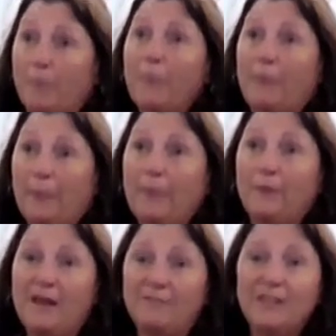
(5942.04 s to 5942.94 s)

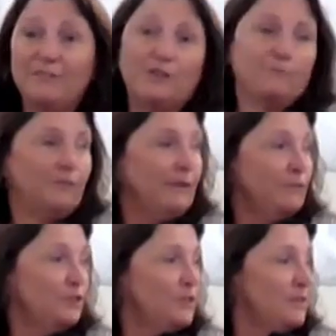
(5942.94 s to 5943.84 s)
I haven't given up
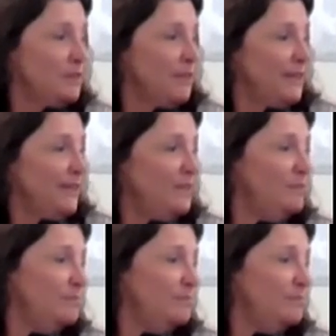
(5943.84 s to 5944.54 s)
forever, just not right now.